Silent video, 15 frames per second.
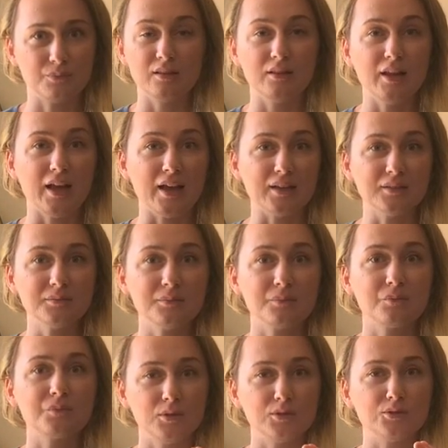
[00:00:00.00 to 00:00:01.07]
then
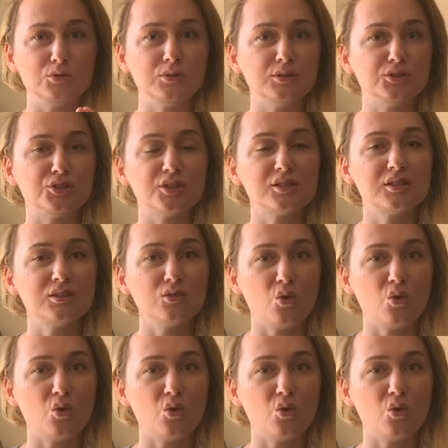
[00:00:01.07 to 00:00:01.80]
do just an